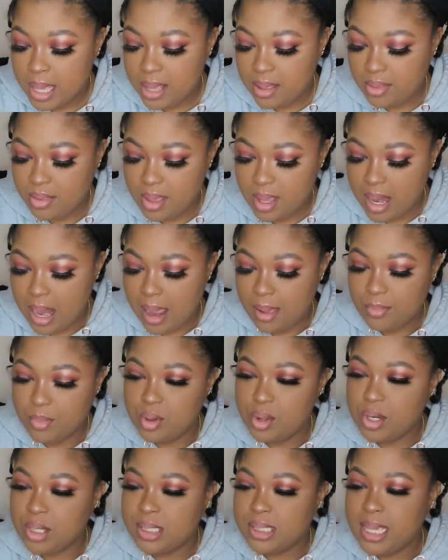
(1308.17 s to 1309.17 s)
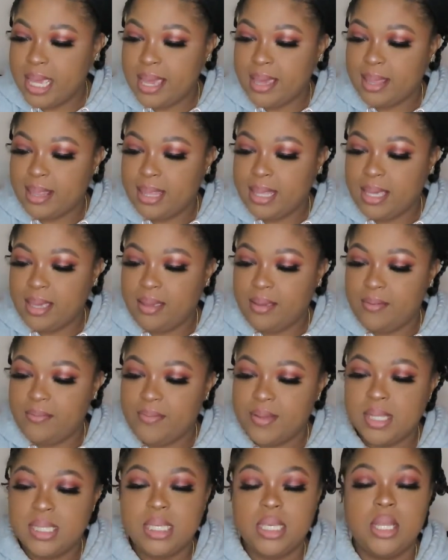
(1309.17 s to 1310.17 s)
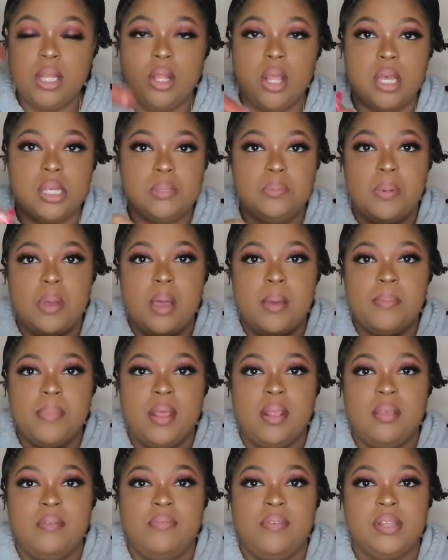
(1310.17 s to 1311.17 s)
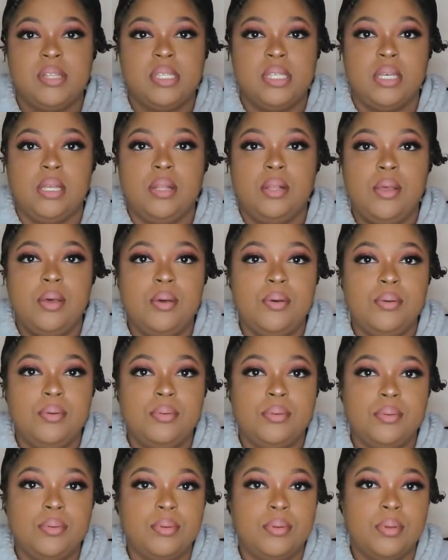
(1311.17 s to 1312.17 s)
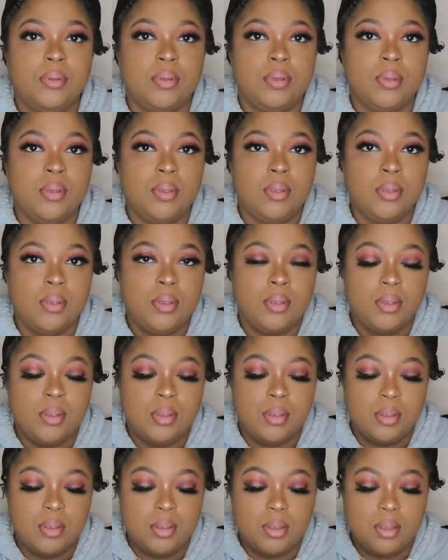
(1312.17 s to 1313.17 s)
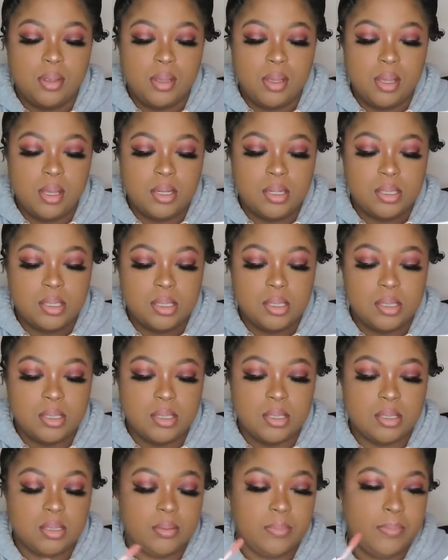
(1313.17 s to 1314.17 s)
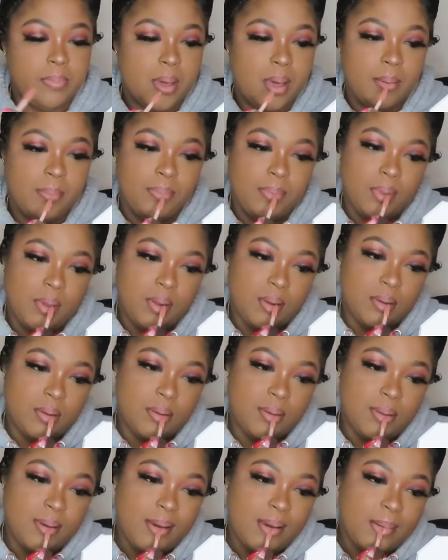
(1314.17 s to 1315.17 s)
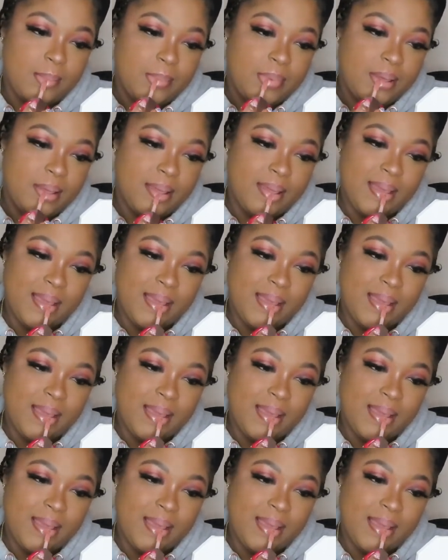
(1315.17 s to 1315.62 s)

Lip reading: And then I'm going to take the Fenty Gloss Bomb in the Fenty Glow and just pop that on top.